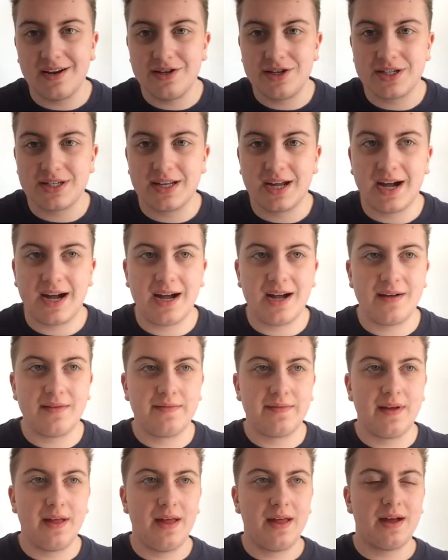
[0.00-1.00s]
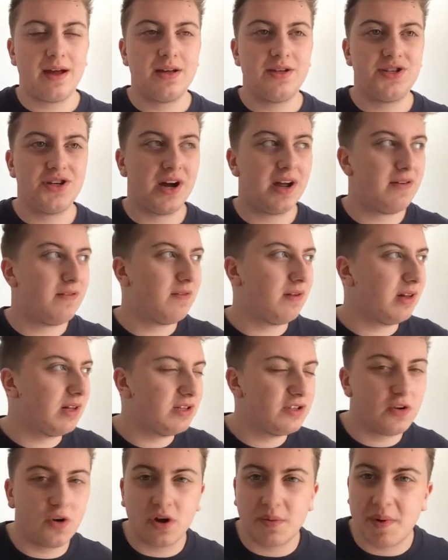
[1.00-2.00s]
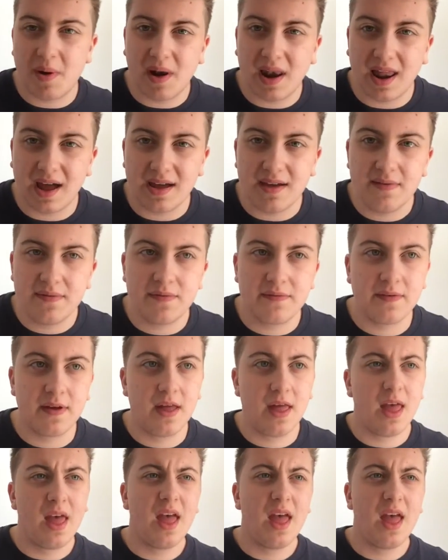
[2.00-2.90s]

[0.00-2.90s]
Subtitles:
of just have a general talk about life,